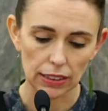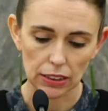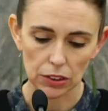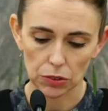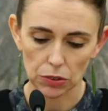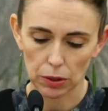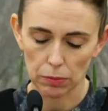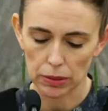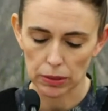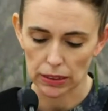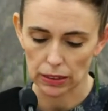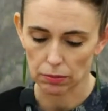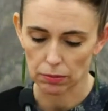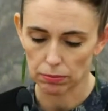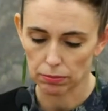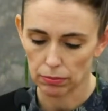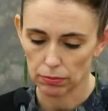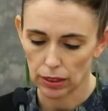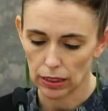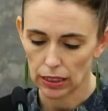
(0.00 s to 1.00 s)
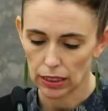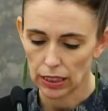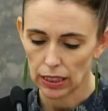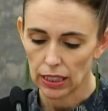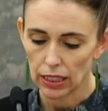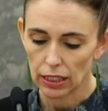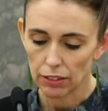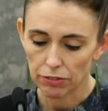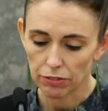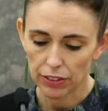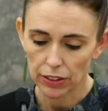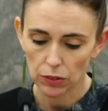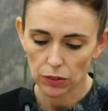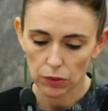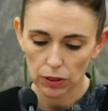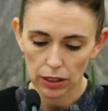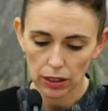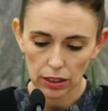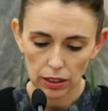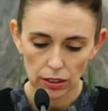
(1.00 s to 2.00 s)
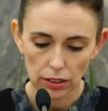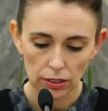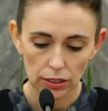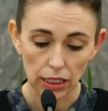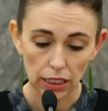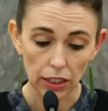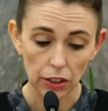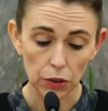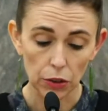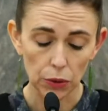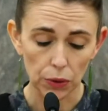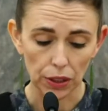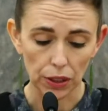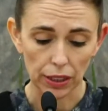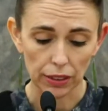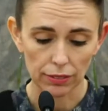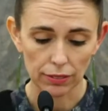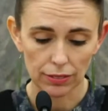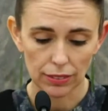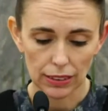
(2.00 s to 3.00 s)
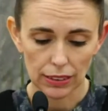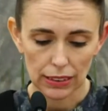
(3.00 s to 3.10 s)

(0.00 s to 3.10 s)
Extremism, He Whenua Taurikura.